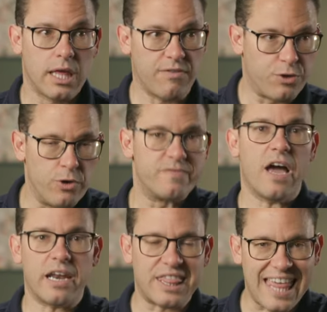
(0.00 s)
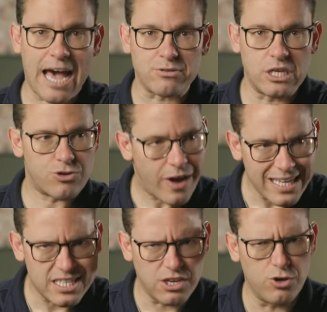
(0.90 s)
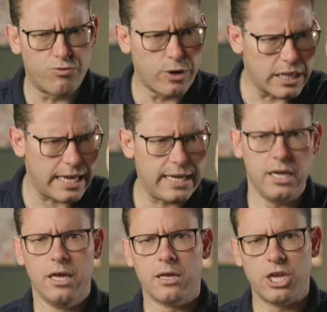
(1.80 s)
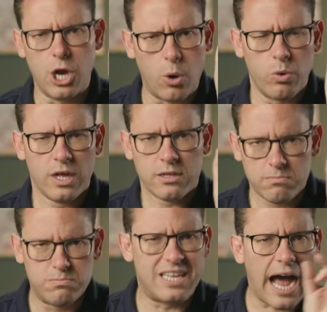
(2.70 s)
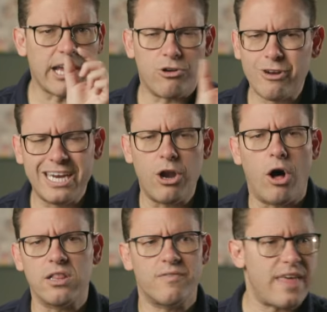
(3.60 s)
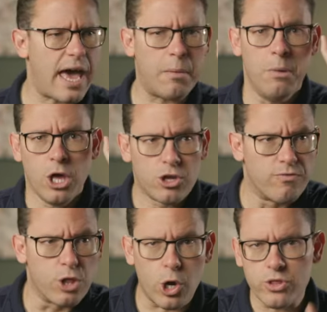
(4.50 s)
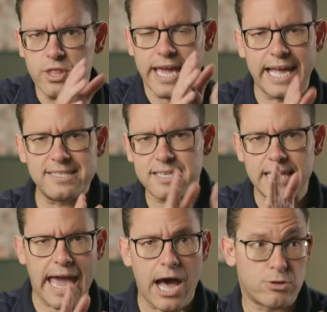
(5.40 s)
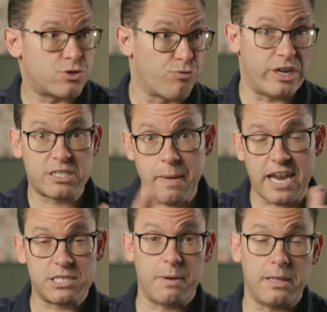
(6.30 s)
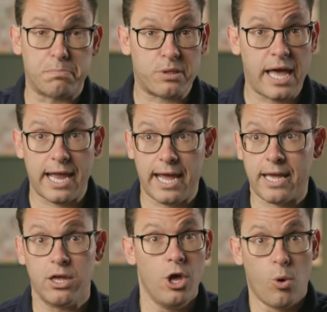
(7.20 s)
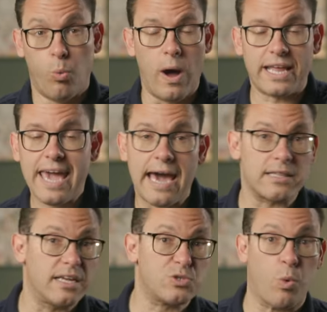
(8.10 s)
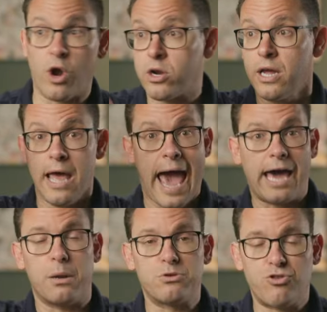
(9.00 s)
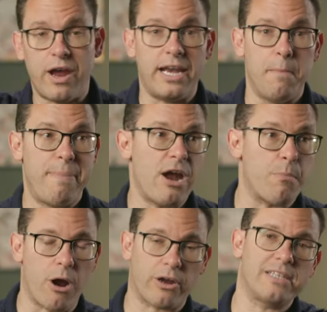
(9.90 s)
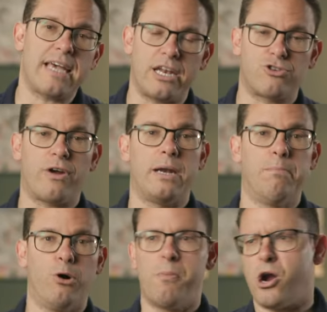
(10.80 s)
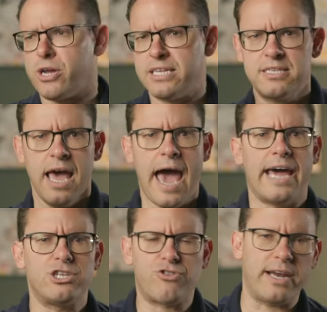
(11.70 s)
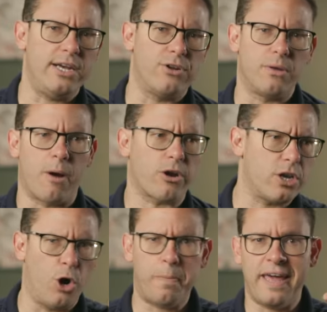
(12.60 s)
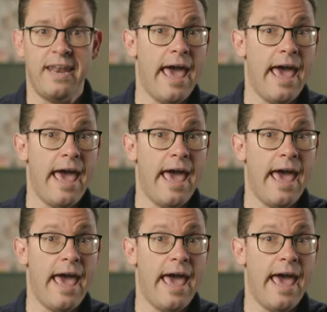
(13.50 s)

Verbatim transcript: If you've done 1,000 trades and you really, you know, diaried all of them, you've learned the ins and the outs, risk management, planning, what catalysts work, how to trade in bear markets, how to trade in bull markets, how to trade near the market open,